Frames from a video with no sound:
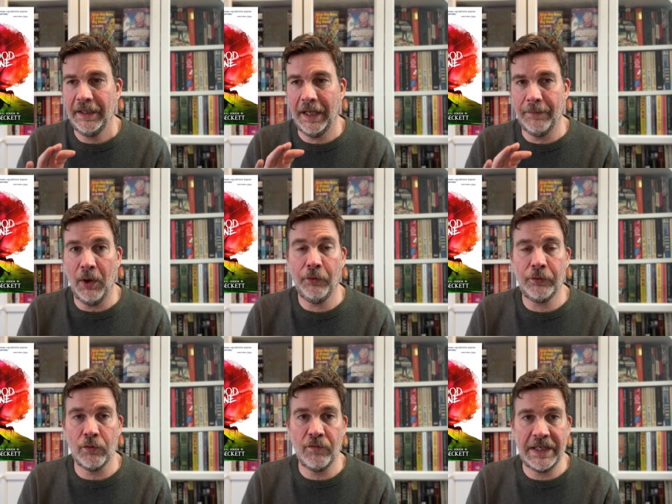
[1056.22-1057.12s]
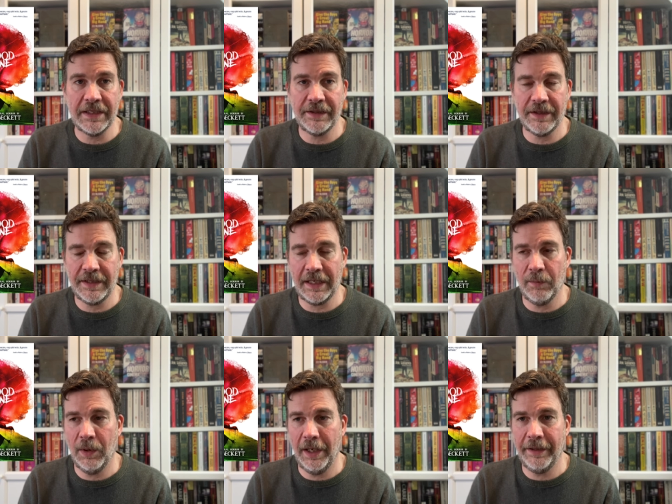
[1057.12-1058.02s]
Osgood Riddance, the
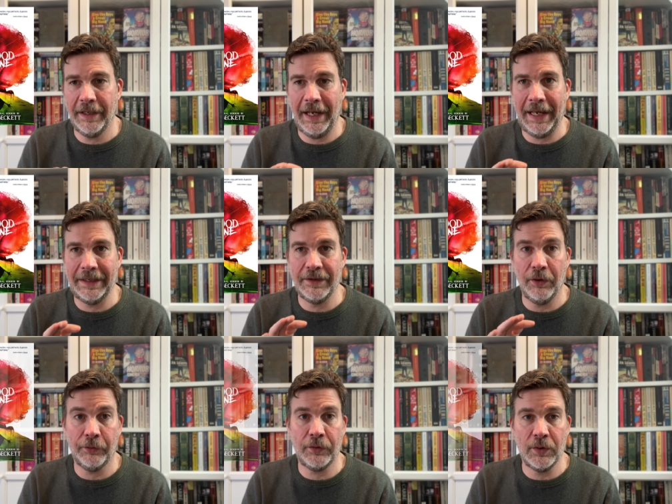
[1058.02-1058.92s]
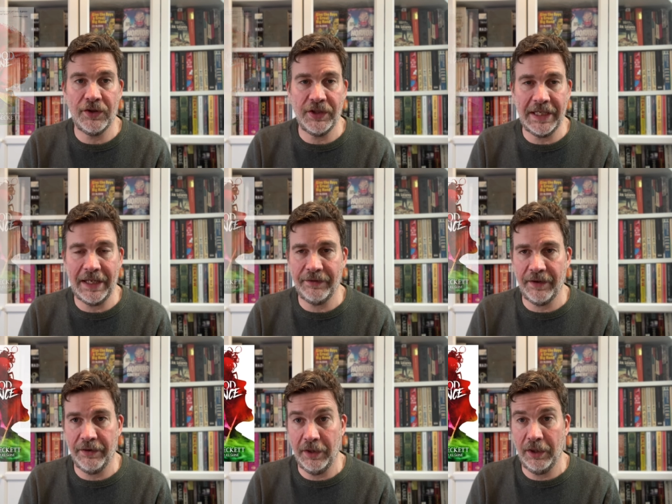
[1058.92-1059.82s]
second one. And Osgood As She Gets,
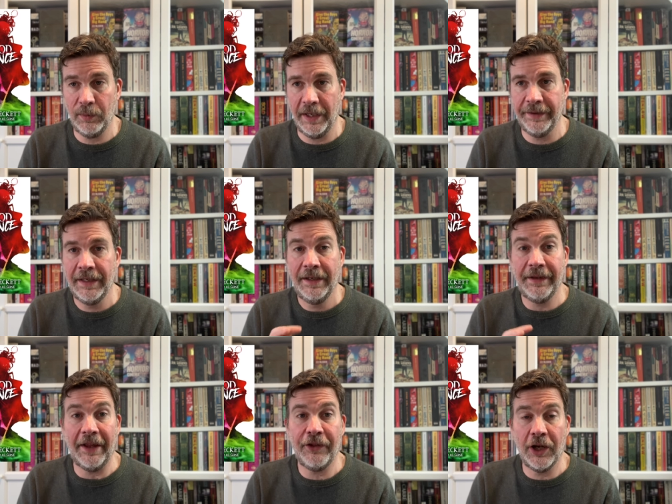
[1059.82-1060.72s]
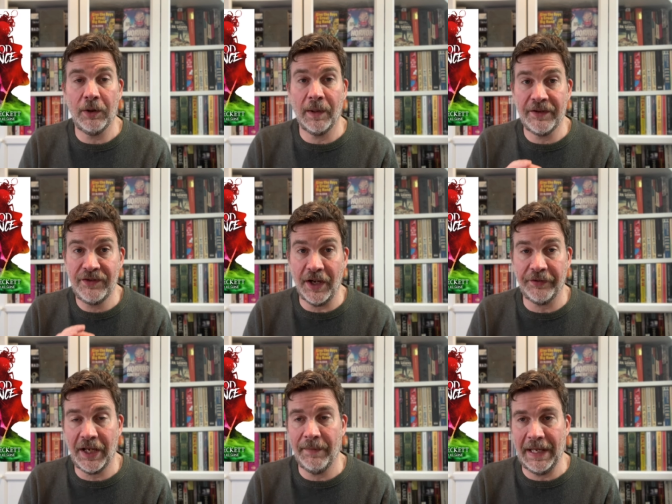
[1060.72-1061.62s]
the third one. That third one has
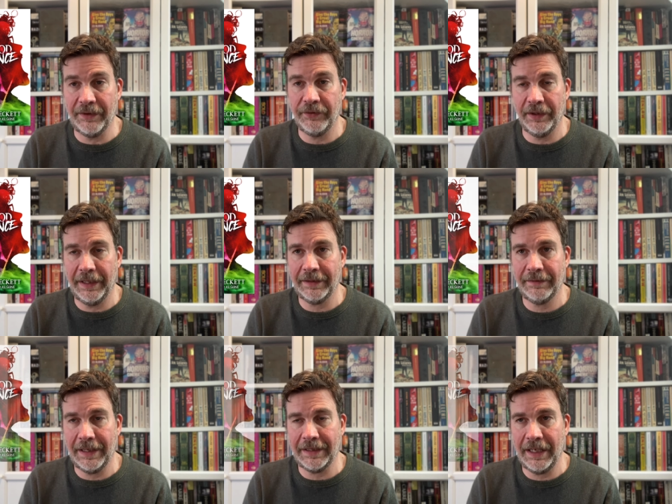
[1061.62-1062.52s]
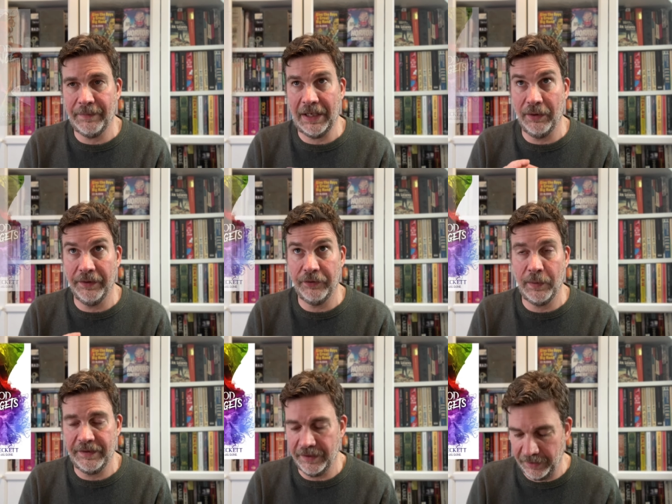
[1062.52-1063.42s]
just came out. So that came out on the
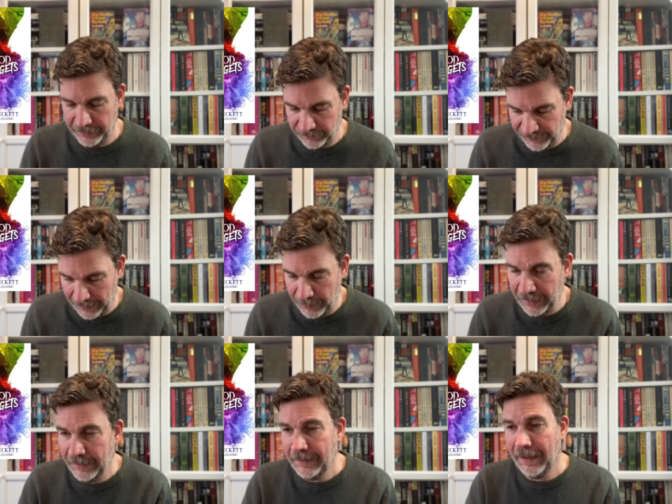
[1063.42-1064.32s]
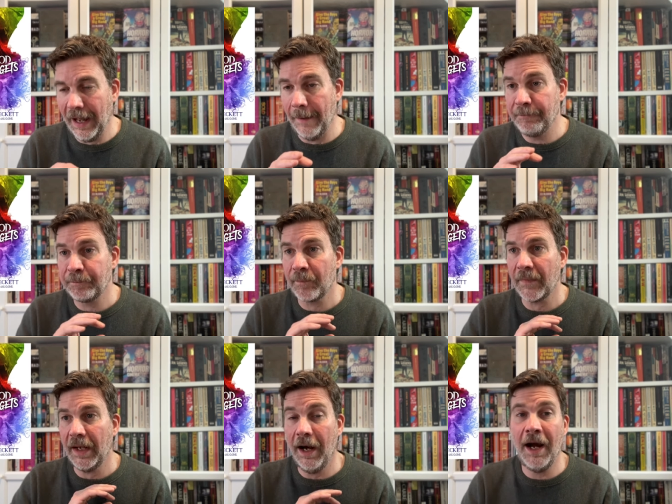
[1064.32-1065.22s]
29th of Feb.
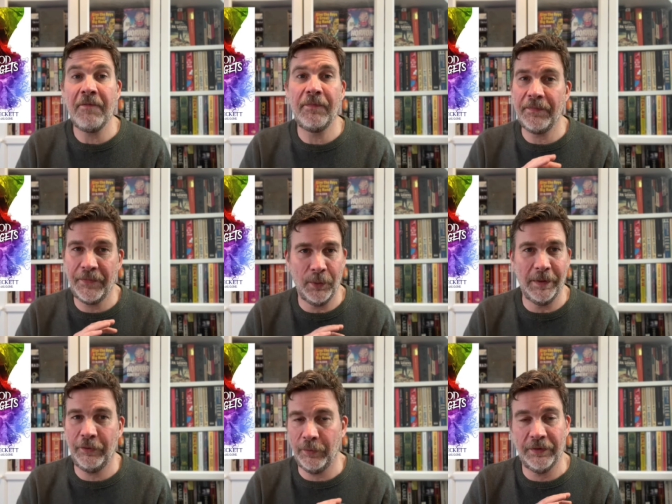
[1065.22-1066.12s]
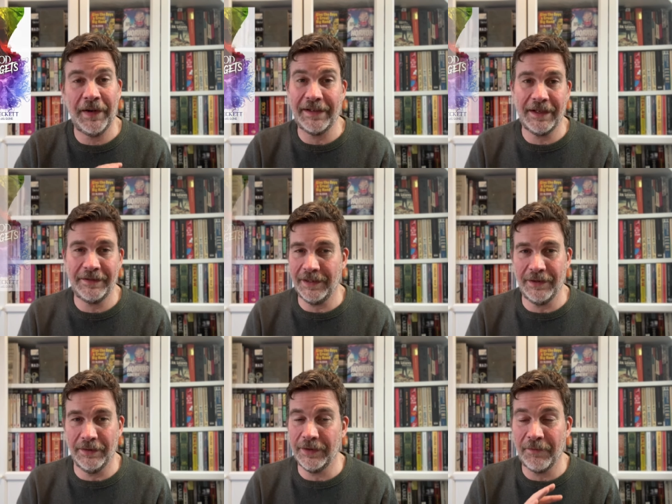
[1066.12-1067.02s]
I thought this was a fantastic
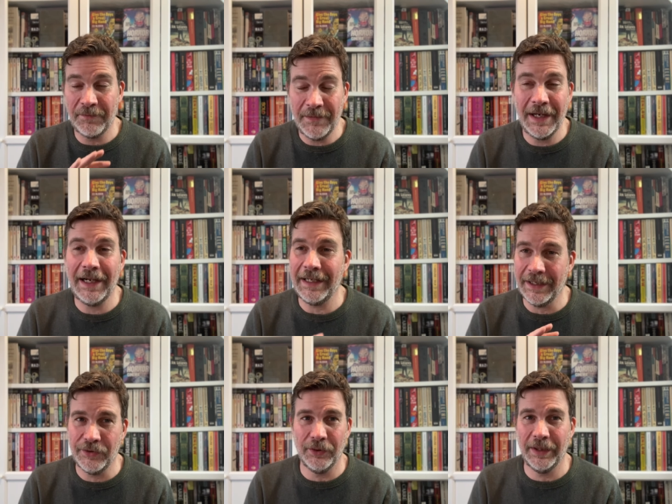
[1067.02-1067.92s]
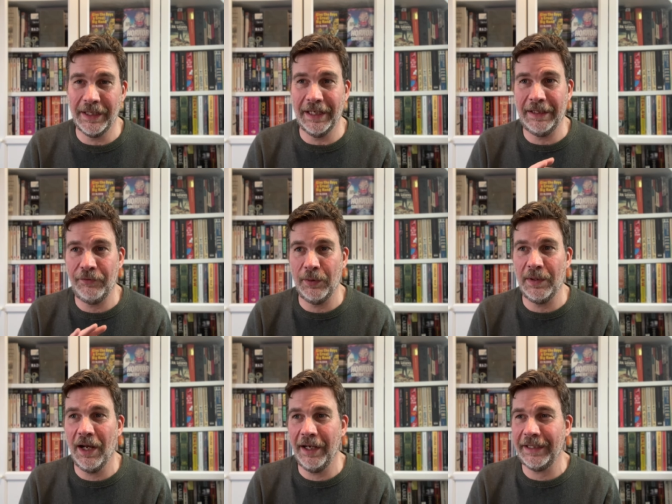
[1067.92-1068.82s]
series. I really enjoyed it. And if you
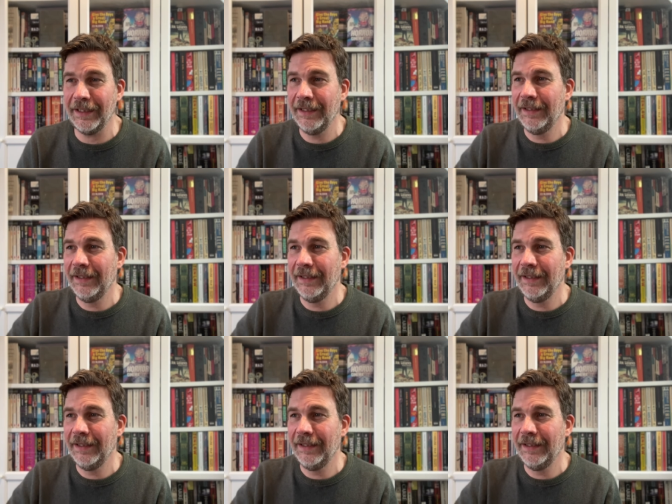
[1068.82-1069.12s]
like